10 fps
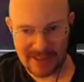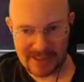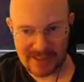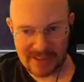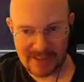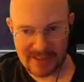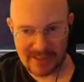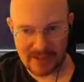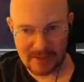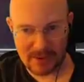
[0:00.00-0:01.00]

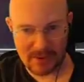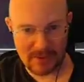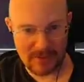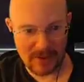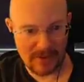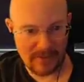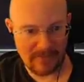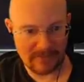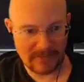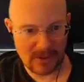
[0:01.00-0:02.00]
Stun them both in the fire.
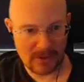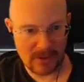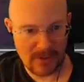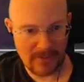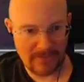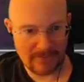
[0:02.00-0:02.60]
Click that.